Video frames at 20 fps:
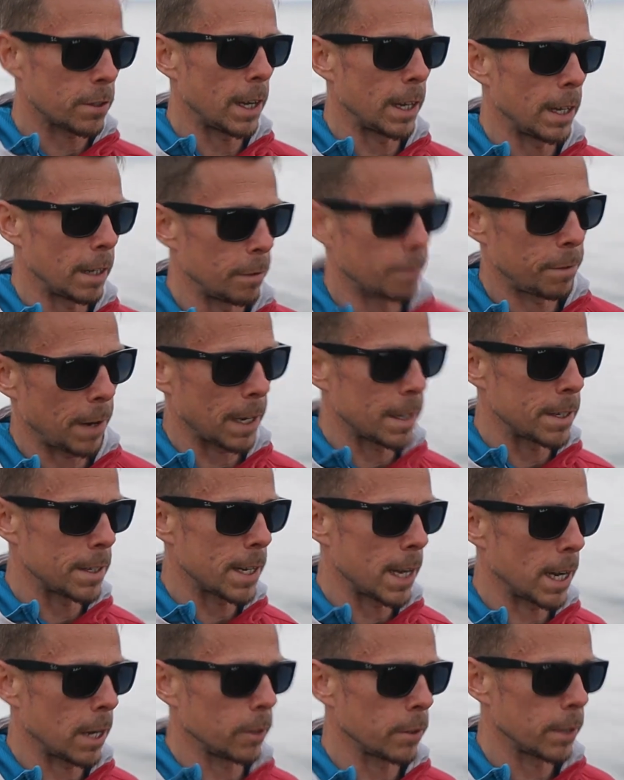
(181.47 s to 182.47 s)
slightly
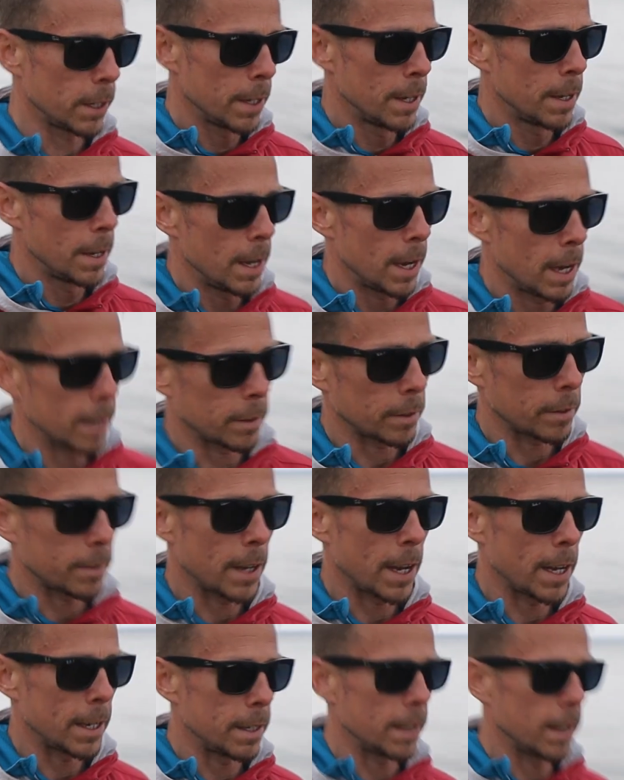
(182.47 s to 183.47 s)
flattened out, as I
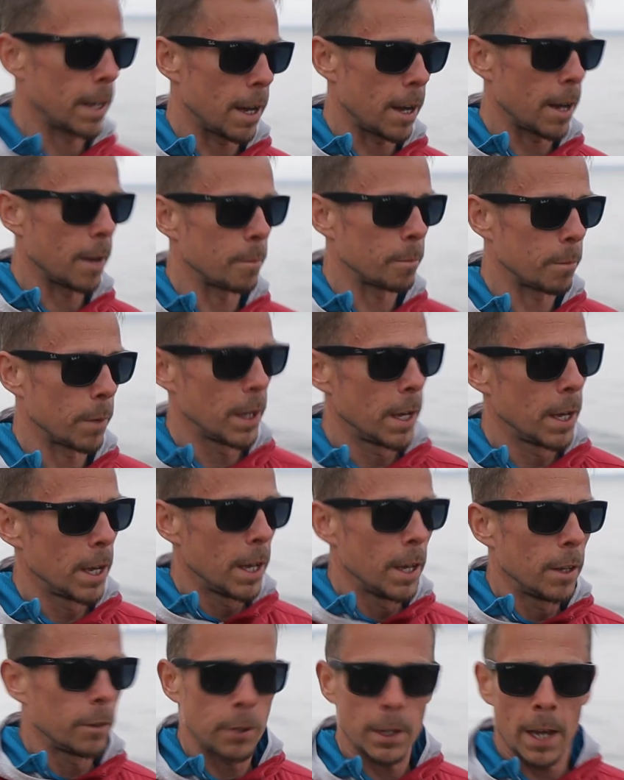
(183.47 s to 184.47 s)
said.
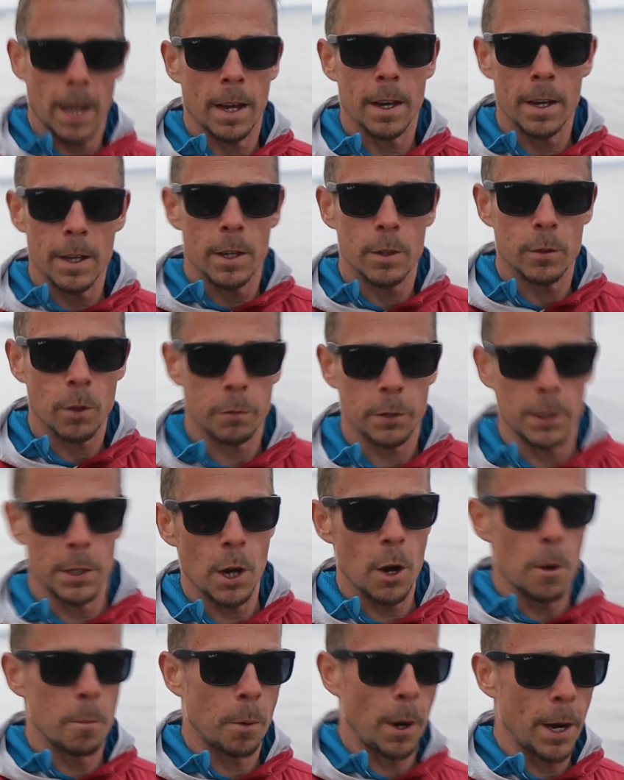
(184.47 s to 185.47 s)
So yeah, it's obviously a
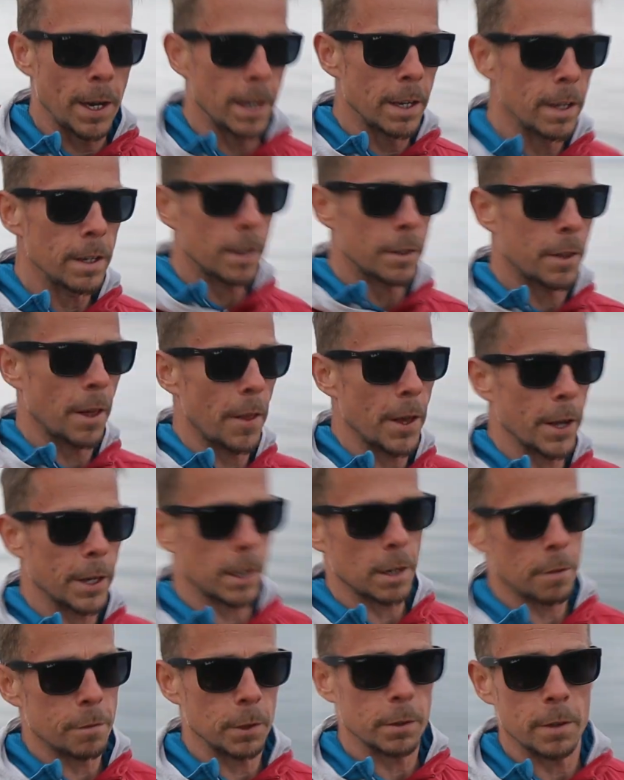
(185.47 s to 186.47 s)
no-brainer that they're
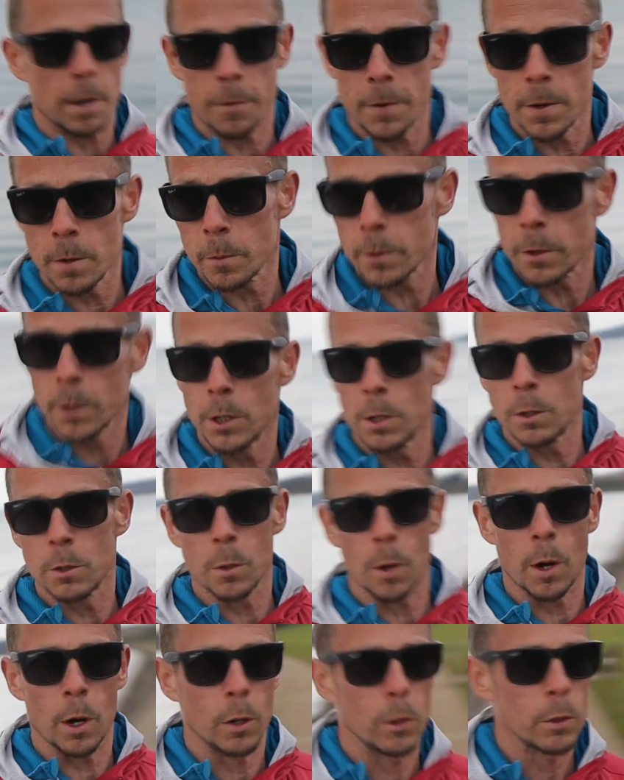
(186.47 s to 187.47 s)
gonna feel different with the new
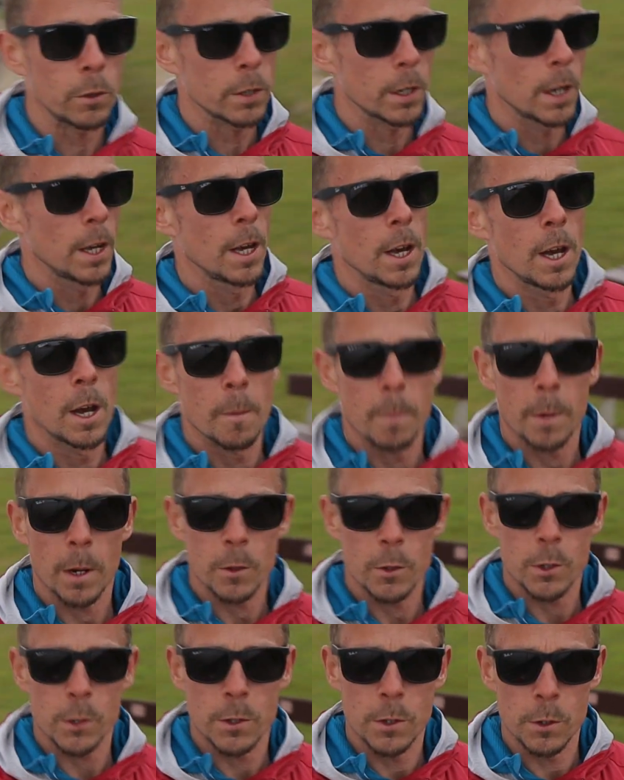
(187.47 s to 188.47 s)
to old, but I
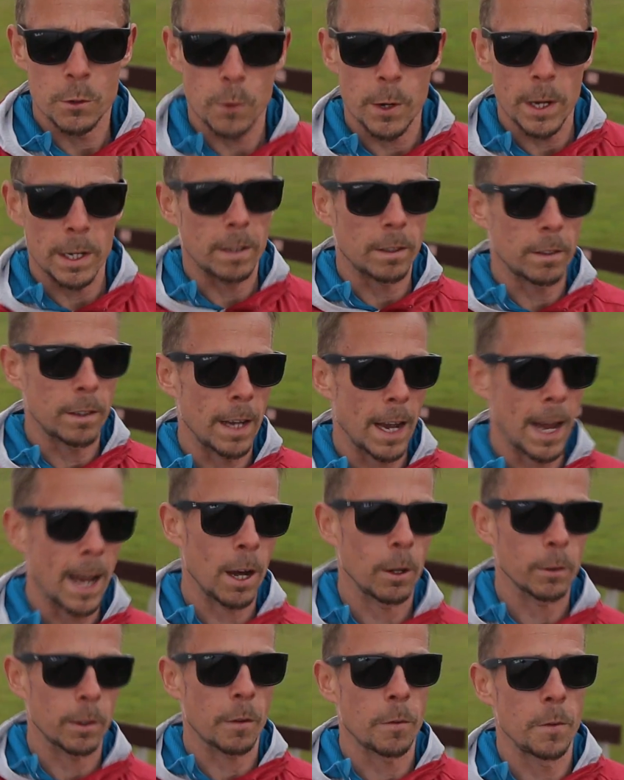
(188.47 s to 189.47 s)
was just intrigued to see
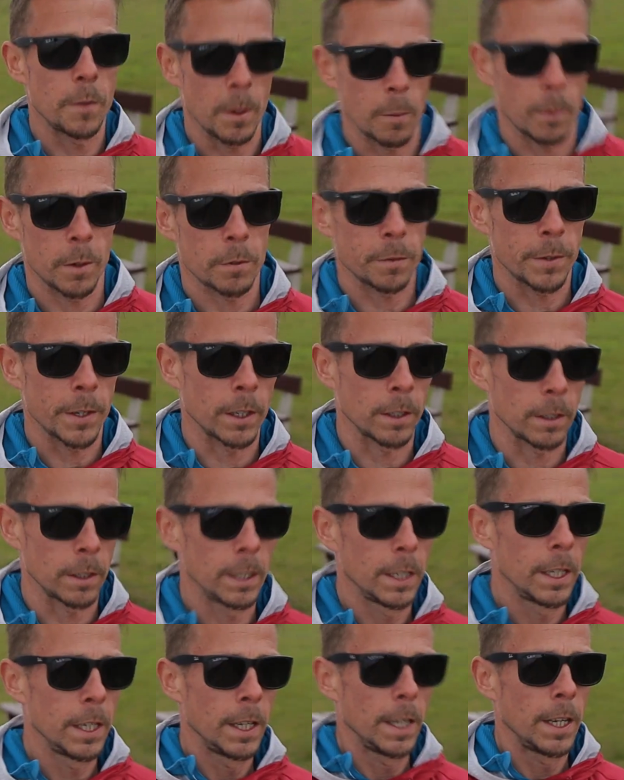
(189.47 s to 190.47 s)
how different they would feel.
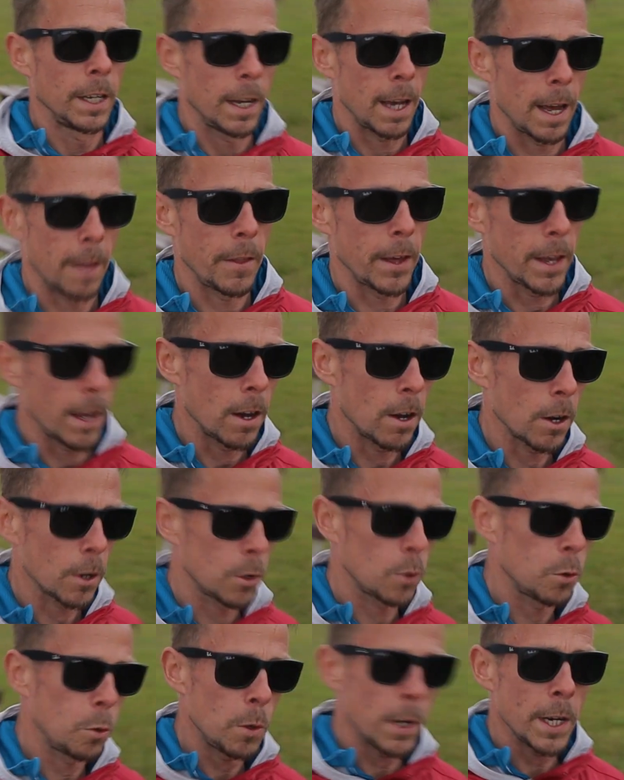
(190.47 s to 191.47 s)
And they are
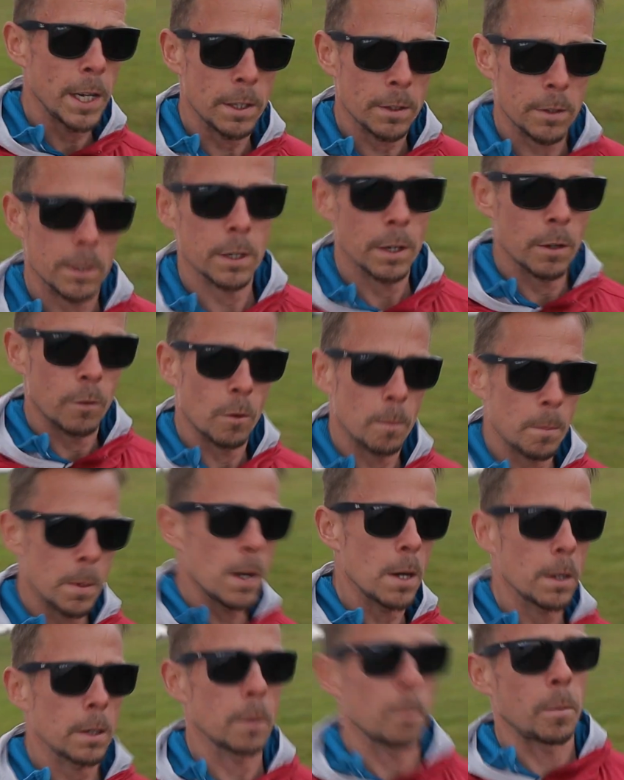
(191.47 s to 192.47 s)
quite
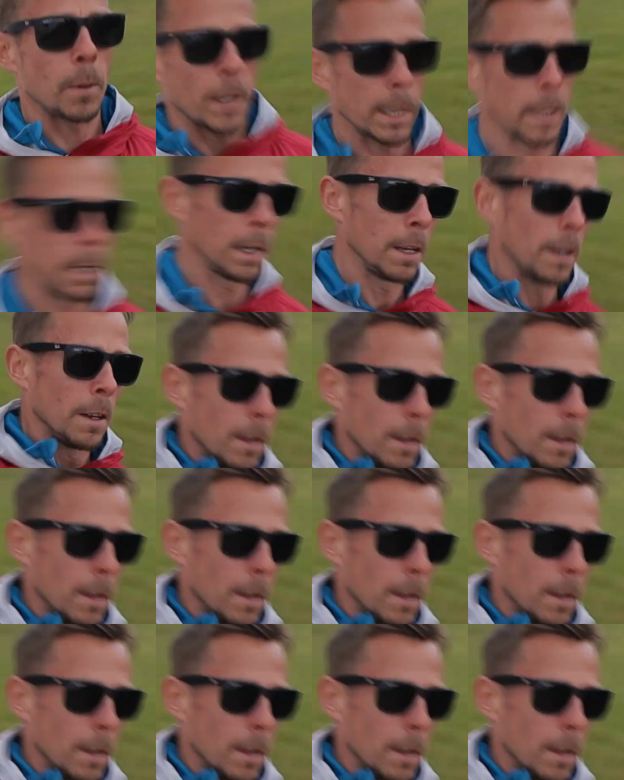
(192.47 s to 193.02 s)
remarkably